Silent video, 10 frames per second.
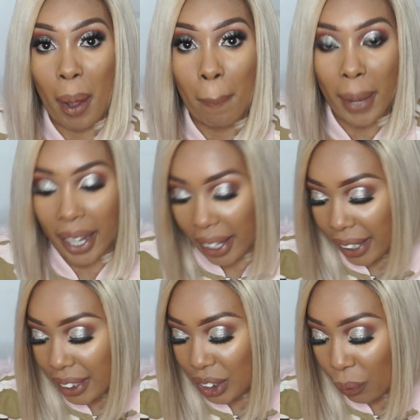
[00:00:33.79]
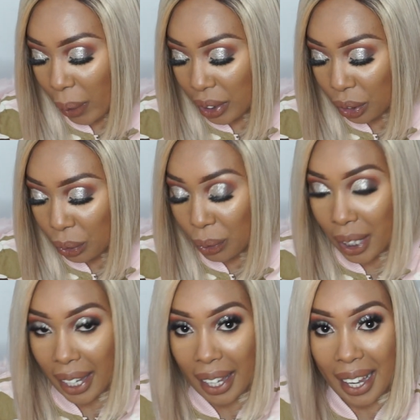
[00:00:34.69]
package went to
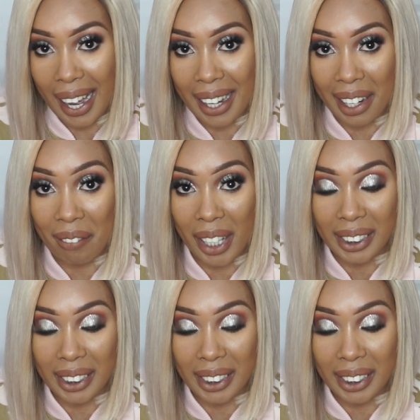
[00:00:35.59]
the Aramex